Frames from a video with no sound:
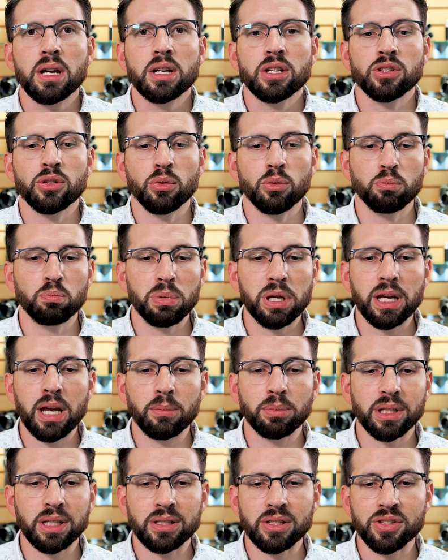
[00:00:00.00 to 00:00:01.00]
So being
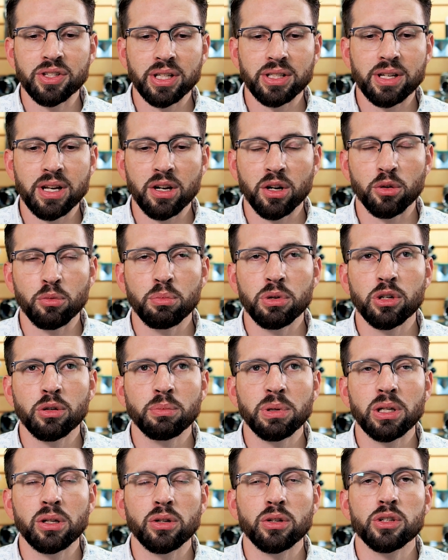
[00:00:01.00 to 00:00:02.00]
able to get to 1600
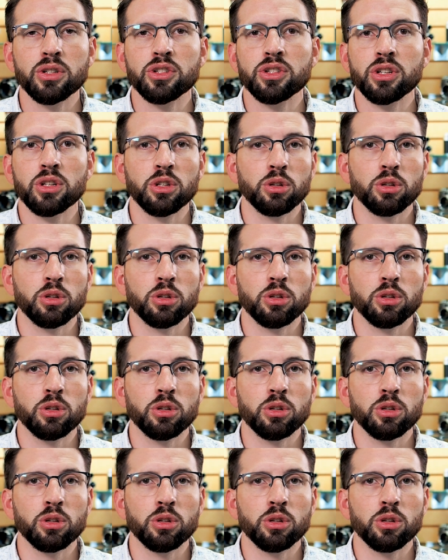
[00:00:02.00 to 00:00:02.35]
millimeters,